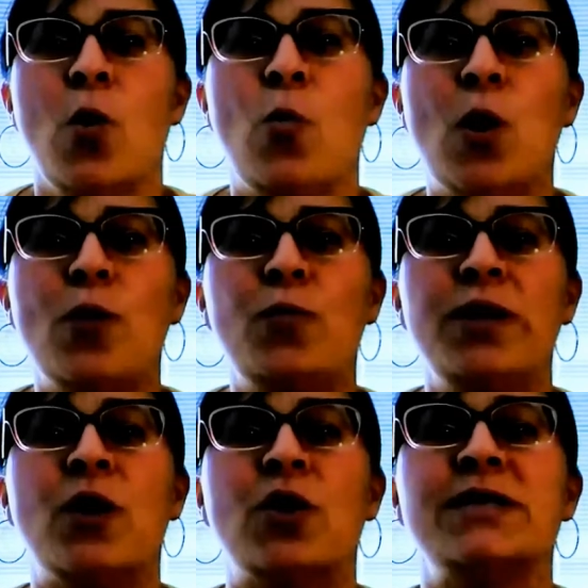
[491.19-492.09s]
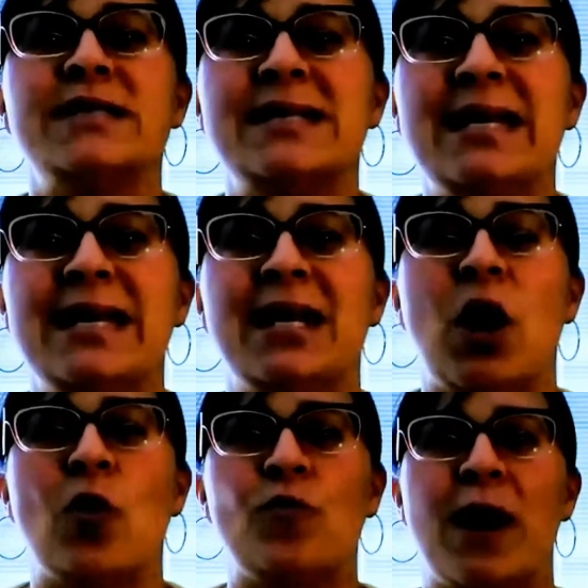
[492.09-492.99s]
What we are seeing
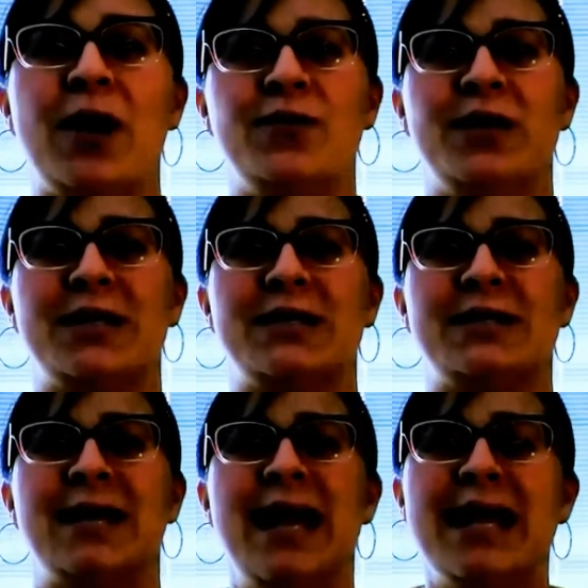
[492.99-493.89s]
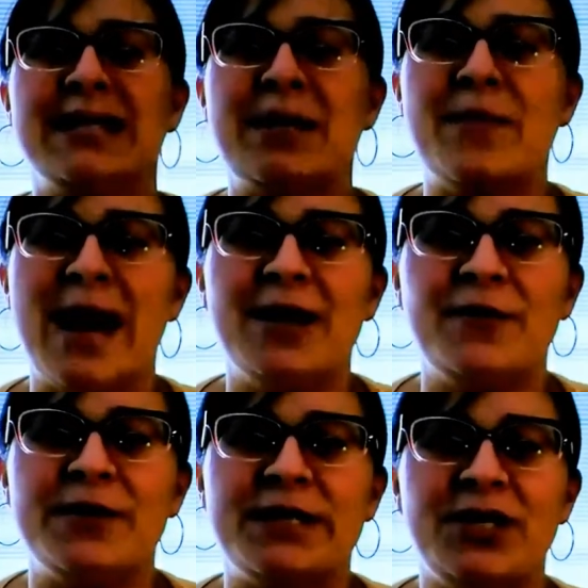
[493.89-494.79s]
around us is a
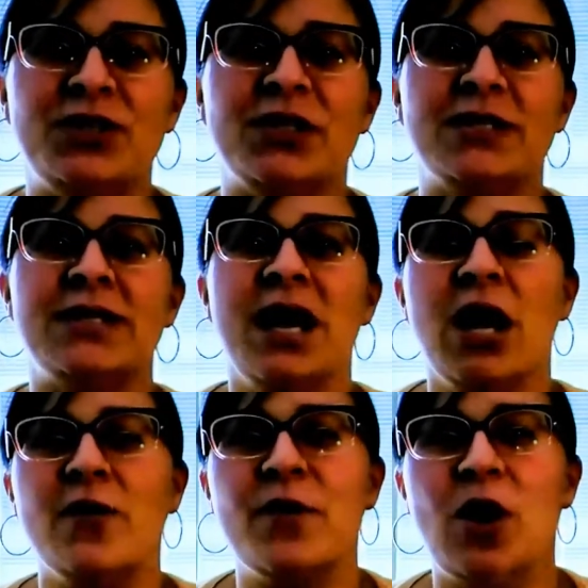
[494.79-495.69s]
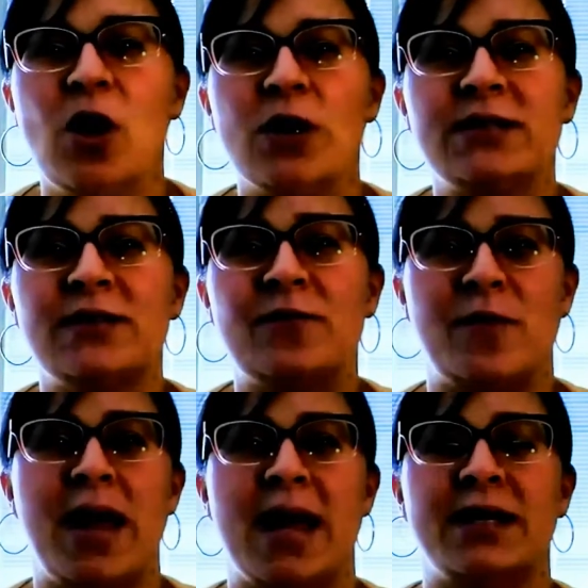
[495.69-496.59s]
manifestations of the hearts of
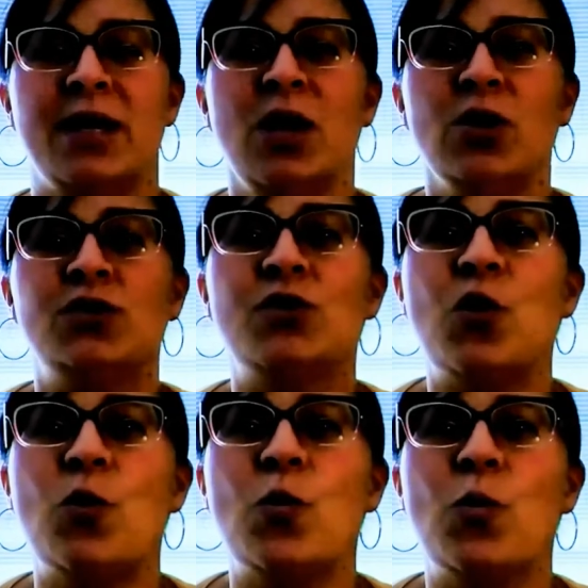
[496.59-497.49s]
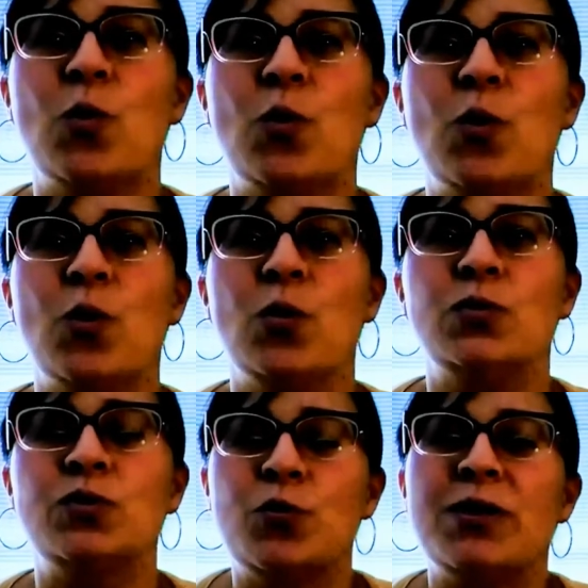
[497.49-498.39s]
man. So,
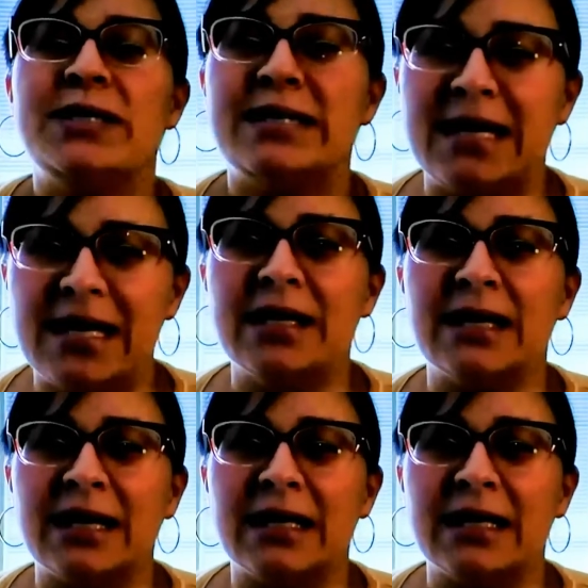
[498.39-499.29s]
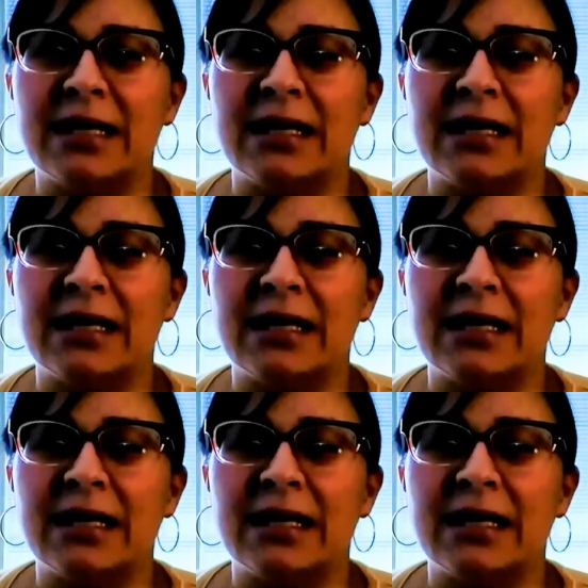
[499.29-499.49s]
do we see healing?